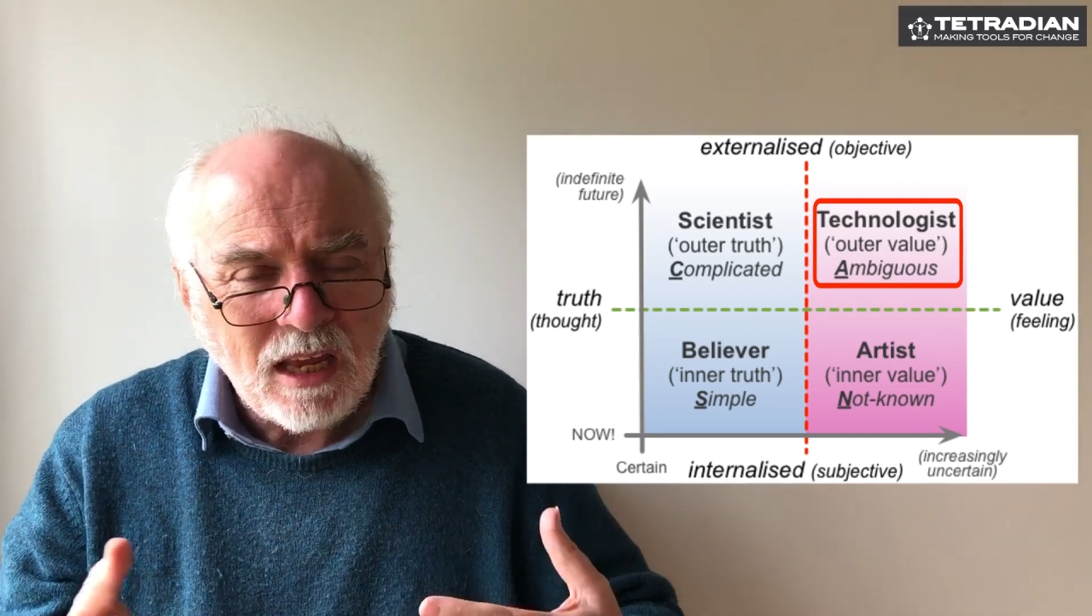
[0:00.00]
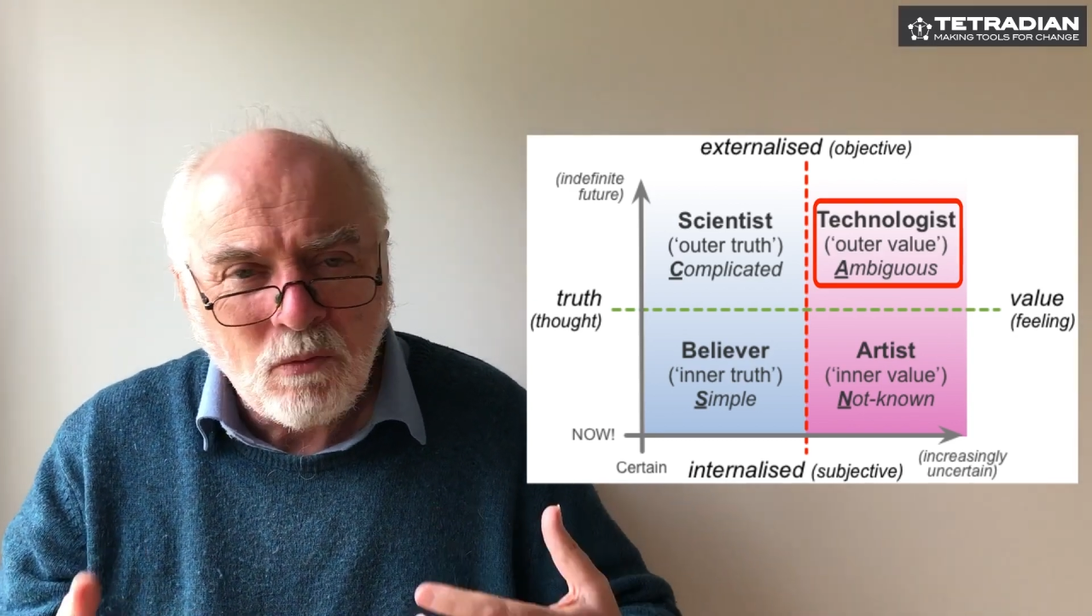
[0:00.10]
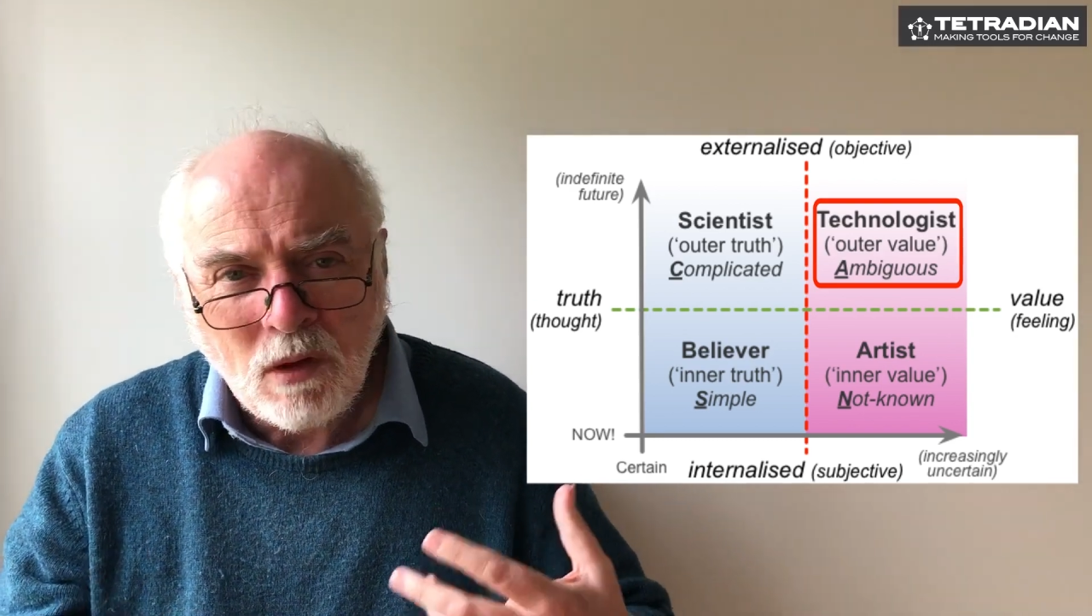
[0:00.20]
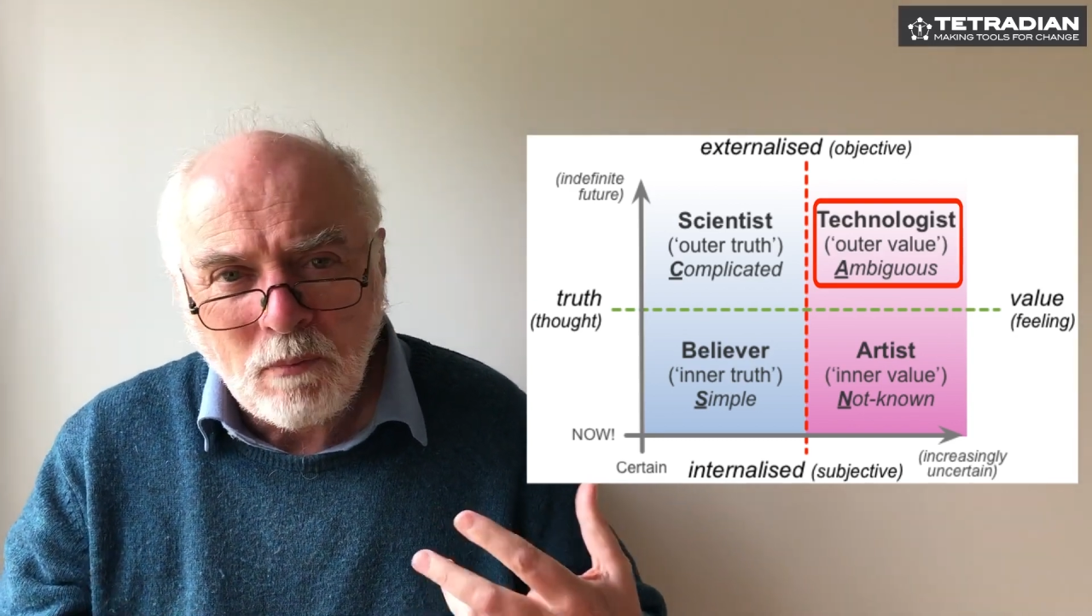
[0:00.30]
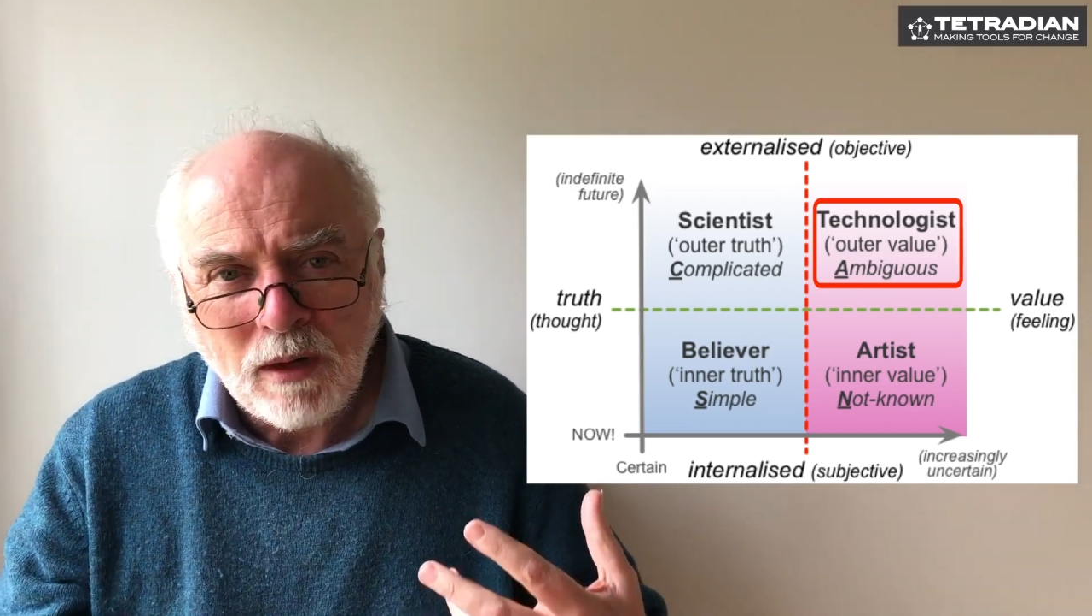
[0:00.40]
in
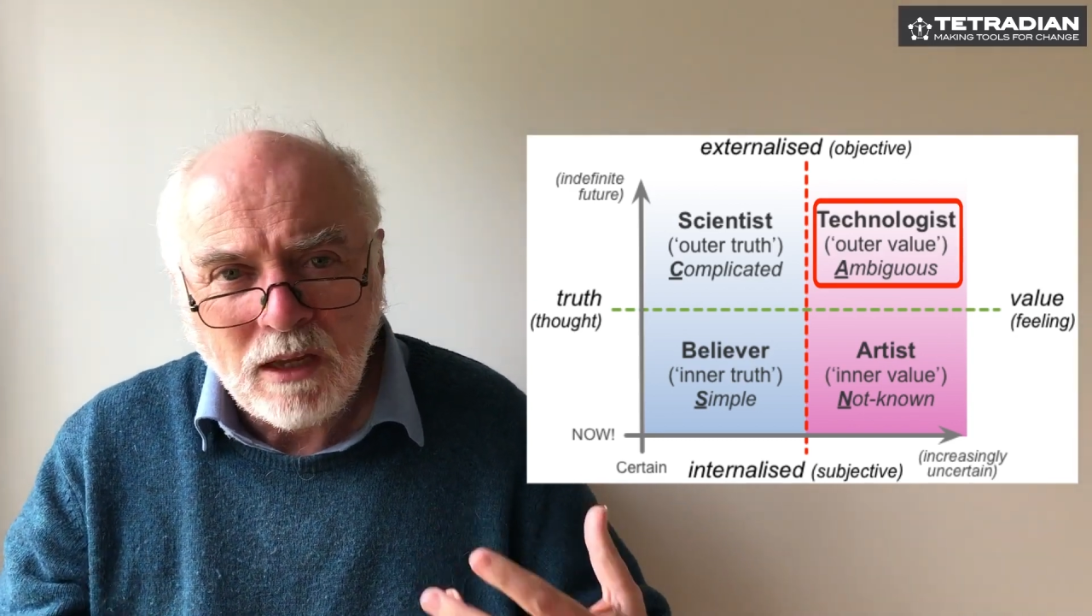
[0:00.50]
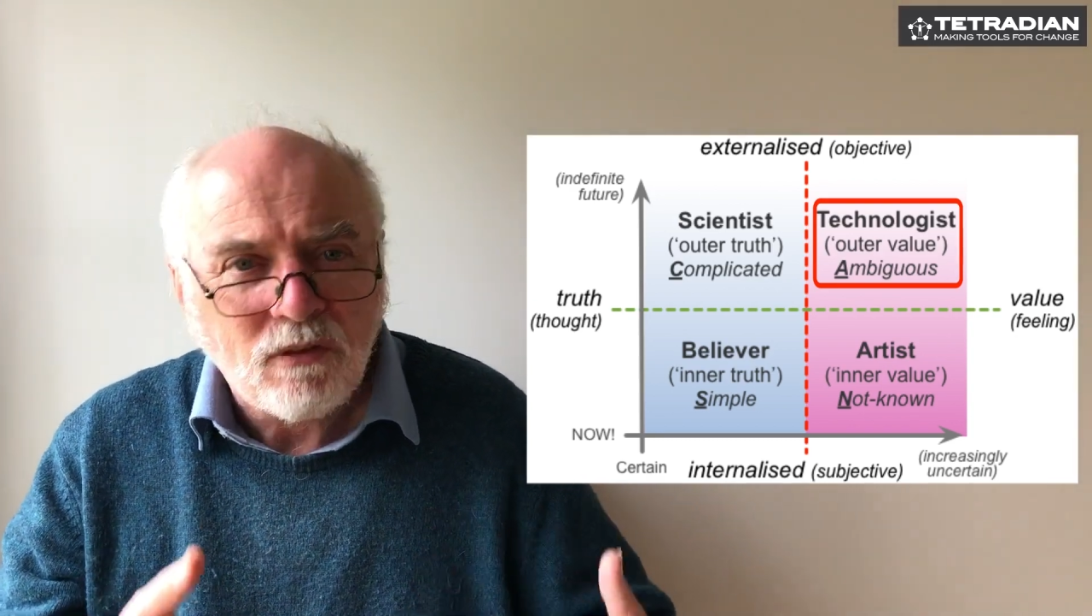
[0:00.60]
one place